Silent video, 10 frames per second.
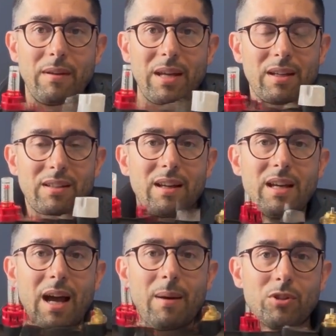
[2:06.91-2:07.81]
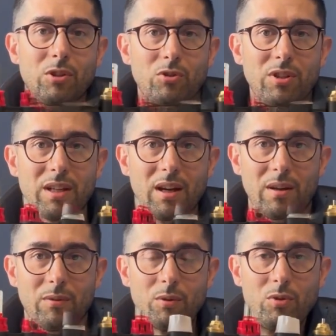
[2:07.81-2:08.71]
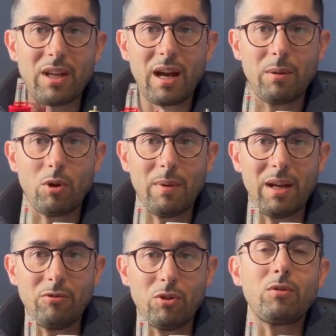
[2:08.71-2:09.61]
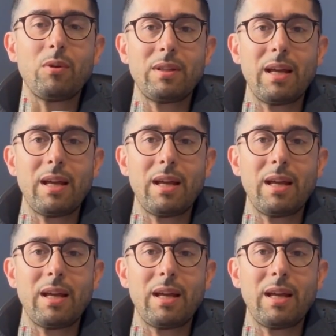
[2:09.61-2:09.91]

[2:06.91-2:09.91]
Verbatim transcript: It is an absolutely um, reliable manifold from a